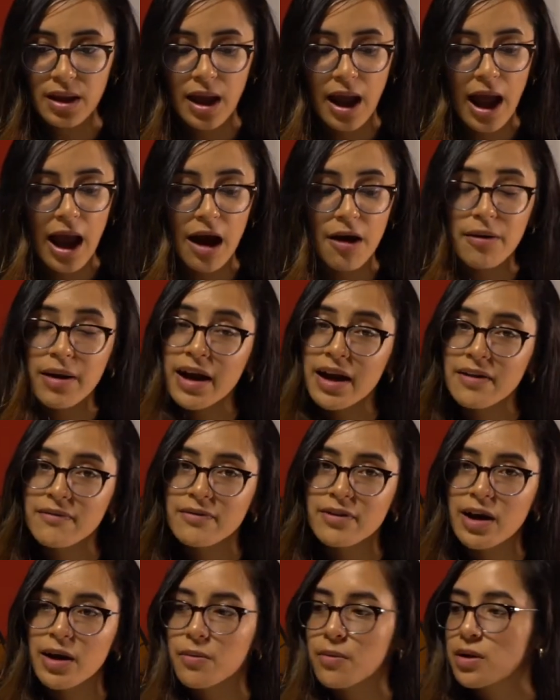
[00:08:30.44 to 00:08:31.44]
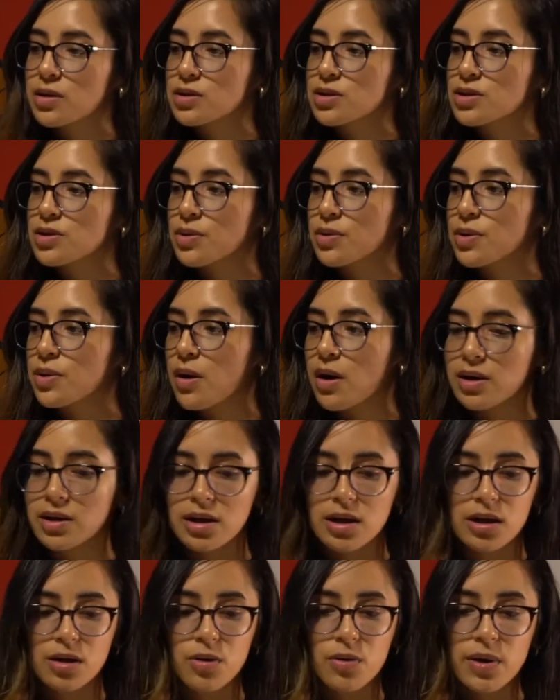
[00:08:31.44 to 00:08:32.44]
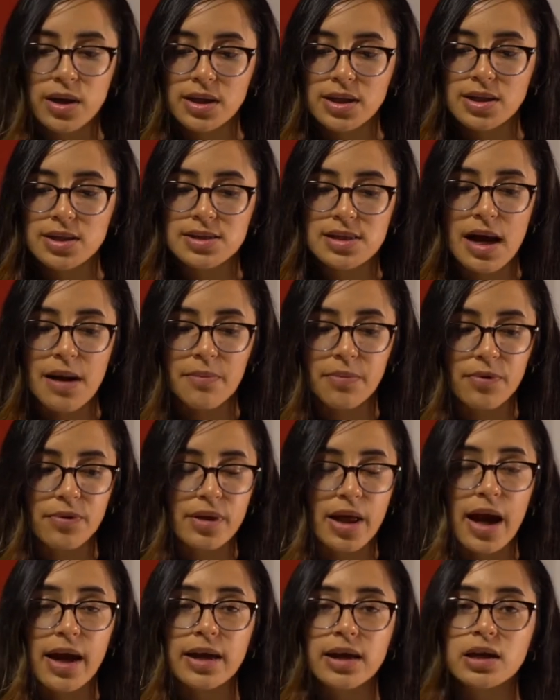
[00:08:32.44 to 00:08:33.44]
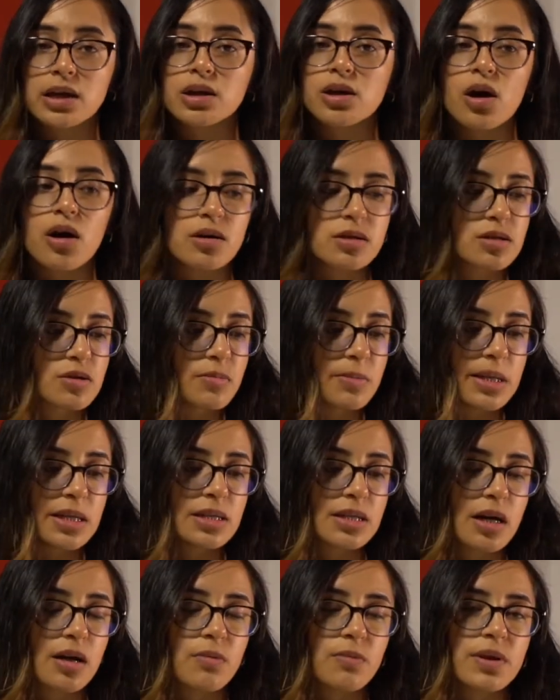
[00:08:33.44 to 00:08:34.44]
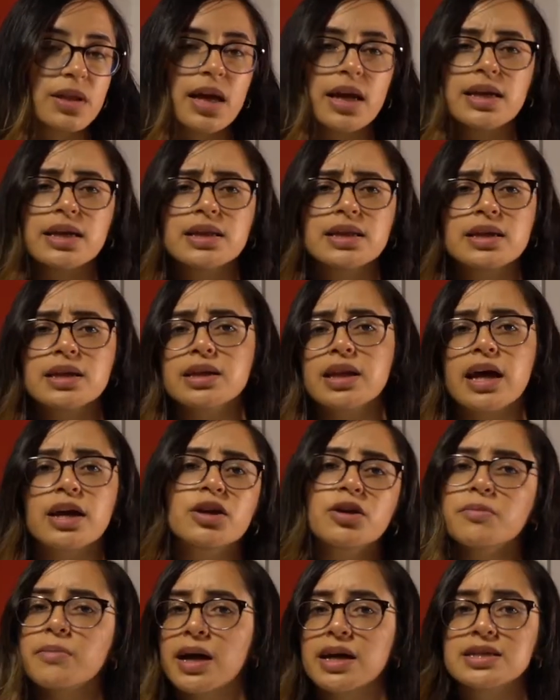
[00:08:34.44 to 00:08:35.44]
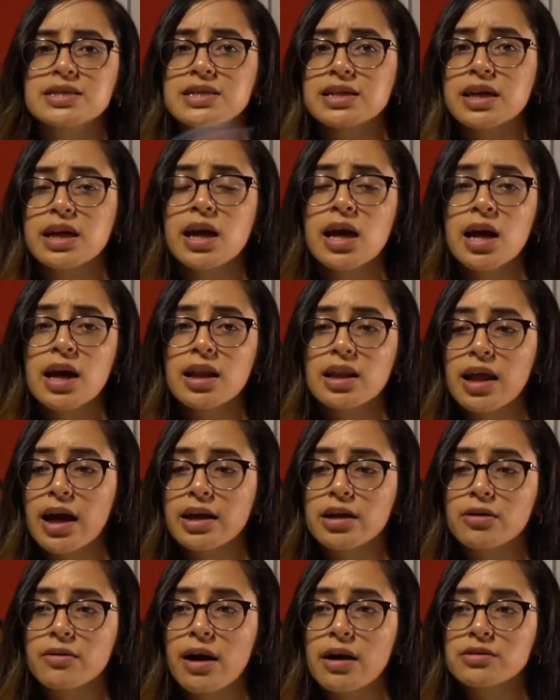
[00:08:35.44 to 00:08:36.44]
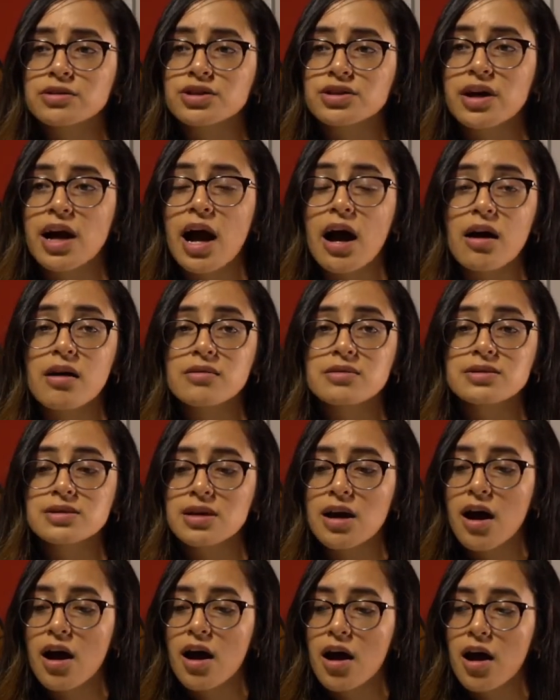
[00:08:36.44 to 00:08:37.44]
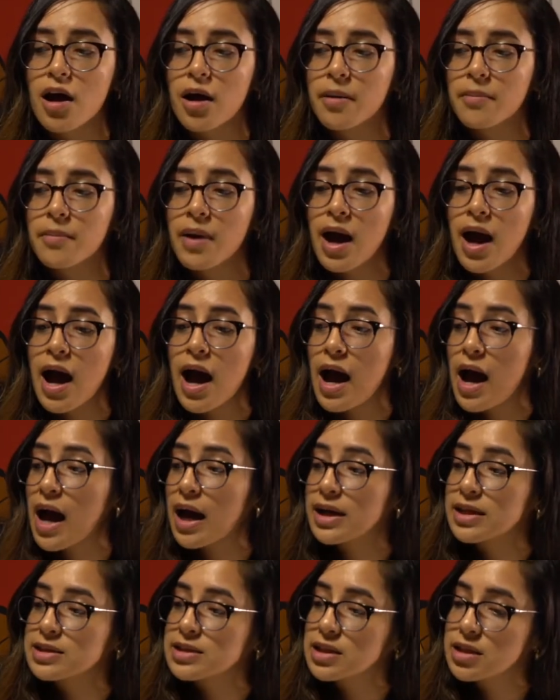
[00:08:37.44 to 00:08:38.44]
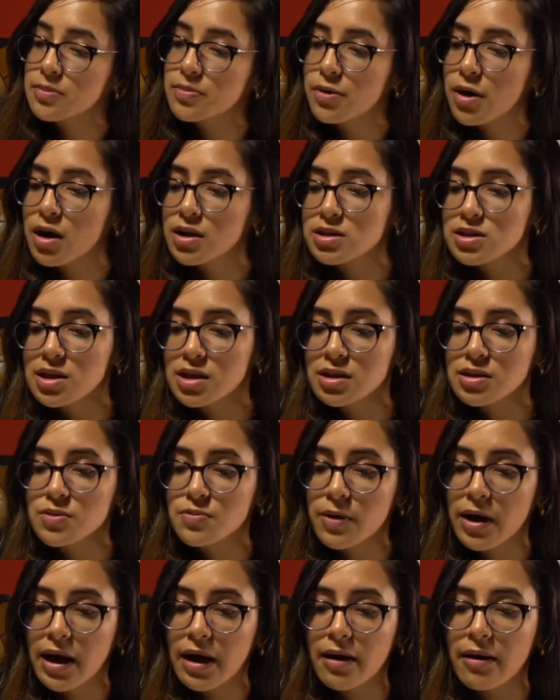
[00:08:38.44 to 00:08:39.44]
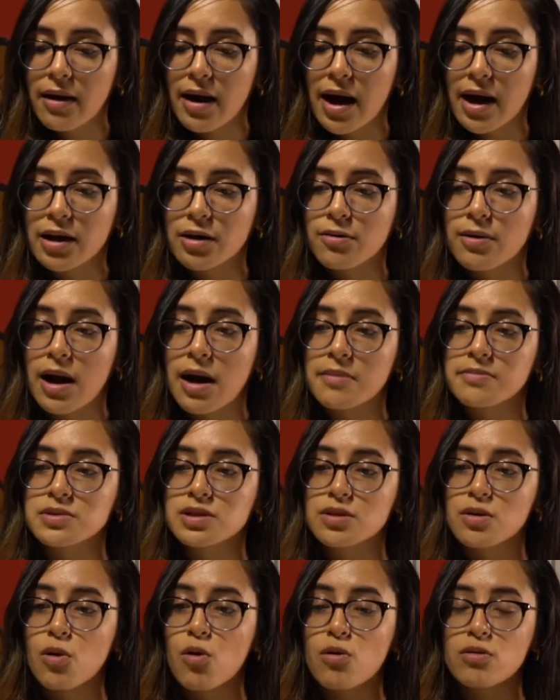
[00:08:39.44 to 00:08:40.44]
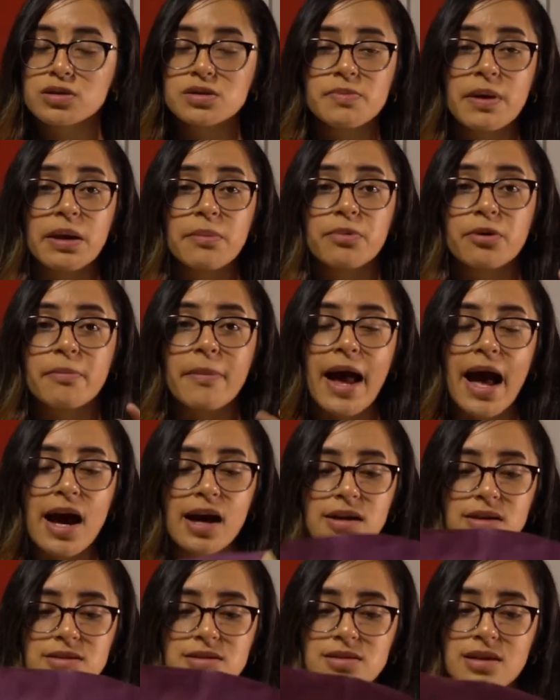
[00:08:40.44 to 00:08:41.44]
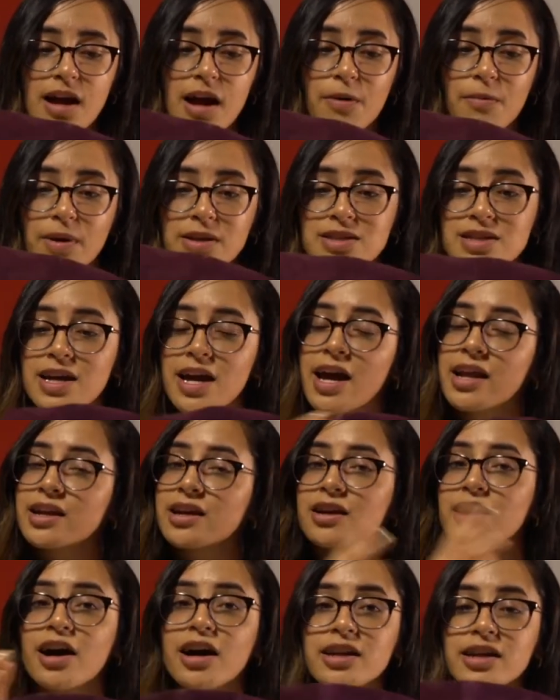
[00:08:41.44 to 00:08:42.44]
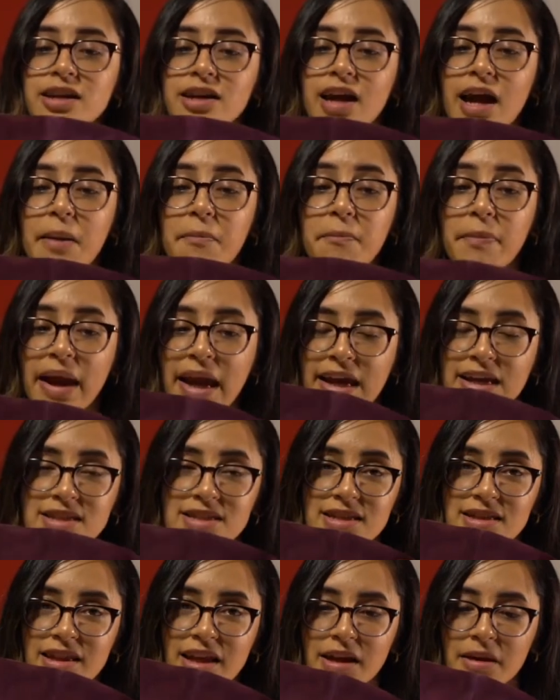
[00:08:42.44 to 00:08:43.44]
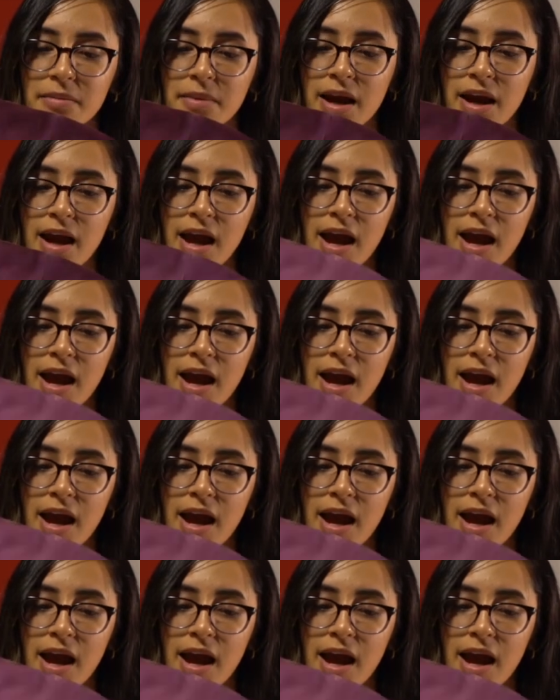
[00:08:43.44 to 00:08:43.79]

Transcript: However, I want to show you on a quick example that it can also be done with anything that you might see lying around your house. I did a project where I grabbed old paper bags. I went ahead and cut it and painted them